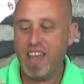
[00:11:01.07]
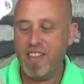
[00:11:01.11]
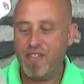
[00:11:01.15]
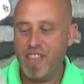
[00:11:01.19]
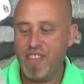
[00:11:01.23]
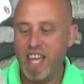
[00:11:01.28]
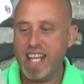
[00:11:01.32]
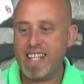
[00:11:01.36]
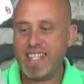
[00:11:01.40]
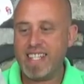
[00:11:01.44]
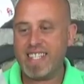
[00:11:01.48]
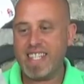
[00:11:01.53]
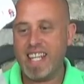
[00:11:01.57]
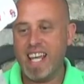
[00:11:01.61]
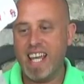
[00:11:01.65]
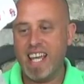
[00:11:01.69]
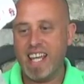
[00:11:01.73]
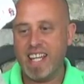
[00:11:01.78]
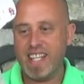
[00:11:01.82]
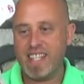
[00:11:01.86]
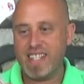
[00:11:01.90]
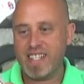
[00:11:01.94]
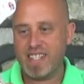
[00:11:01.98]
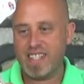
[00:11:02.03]
This
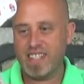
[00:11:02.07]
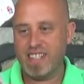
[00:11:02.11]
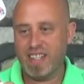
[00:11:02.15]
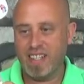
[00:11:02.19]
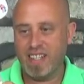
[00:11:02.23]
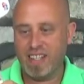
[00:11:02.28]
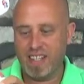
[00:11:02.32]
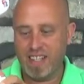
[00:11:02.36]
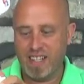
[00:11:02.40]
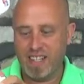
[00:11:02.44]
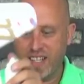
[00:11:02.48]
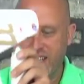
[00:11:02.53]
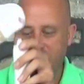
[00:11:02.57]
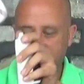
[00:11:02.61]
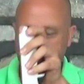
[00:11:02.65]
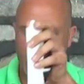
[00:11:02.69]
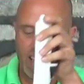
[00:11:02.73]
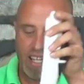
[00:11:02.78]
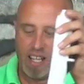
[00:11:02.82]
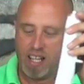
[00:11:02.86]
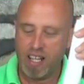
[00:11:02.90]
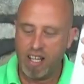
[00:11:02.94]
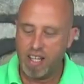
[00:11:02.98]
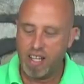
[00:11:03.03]
is
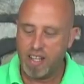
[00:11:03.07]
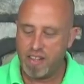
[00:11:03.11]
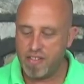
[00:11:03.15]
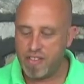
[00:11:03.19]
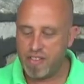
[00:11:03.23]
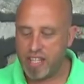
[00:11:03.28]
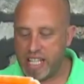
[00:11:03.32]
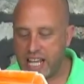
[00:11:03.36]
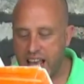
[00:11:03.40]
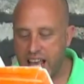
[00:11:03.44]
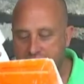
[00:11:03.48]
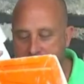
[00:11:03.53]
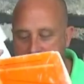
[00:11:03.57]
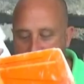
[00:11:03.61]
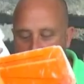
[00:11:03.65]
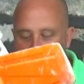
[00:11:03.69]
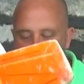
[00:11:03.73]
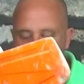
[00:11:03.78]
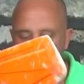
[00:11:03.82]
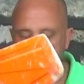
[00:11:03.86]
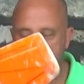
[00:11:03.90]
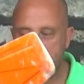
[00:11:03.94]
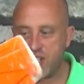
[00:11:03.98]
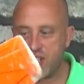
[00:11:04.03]
the
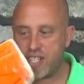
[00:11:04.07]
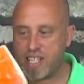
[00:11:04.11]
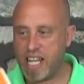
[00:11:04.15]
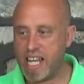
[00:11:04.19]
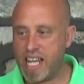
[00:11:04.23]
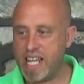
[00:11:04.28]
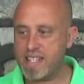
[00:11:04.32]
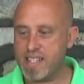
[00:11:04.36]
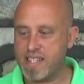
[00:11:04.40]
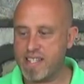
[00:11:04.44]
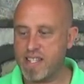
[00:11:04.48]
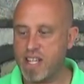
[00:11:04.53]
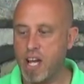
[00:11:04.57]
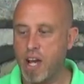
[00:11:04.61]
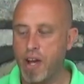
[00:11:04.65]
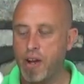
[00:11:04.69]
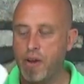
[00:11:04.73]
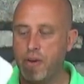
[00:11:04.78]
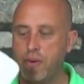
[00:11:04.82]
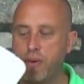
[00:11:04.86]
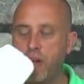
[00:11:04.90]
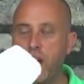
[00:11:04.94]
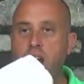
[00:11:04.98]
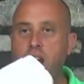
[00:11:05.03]
El
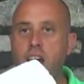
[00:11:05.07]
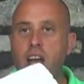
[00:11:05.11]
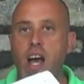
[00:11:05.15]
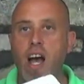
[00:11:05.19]
Schizo.